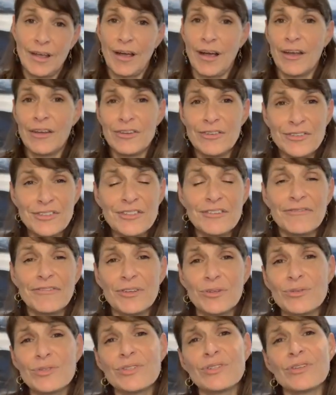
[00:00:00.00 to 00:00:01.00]
I used to
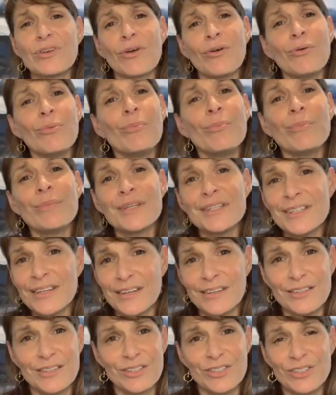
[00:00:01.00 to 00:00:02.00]
feel so
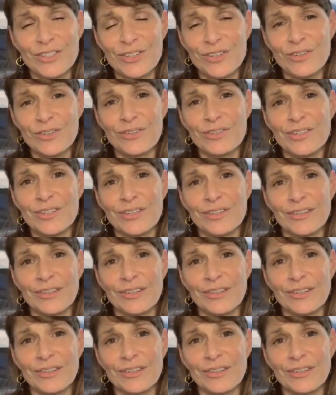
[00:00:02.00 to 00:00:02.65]
misunderstood.